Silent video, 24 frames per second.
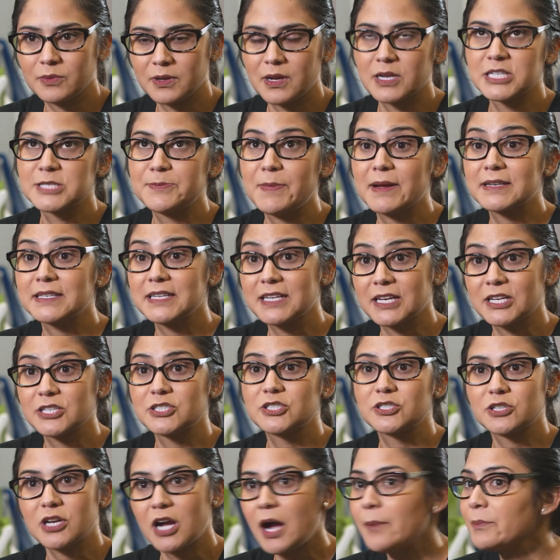expecting
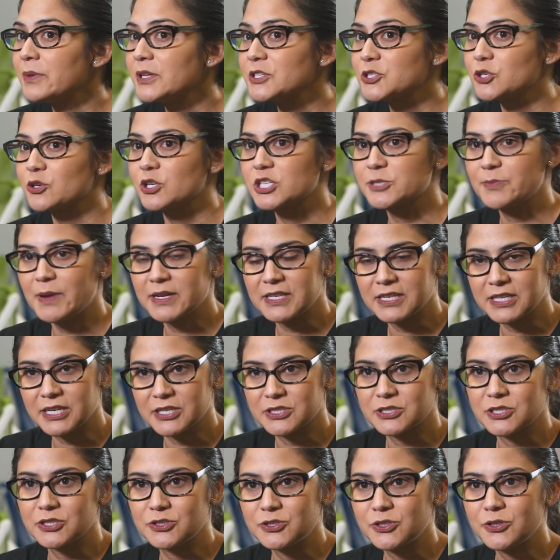us to accomplish or expecting
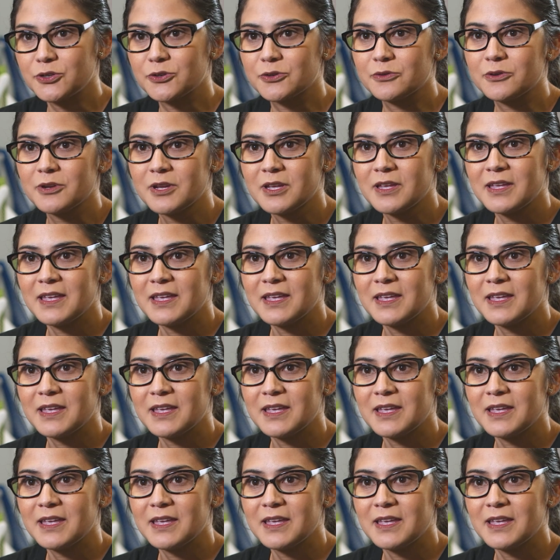us to do.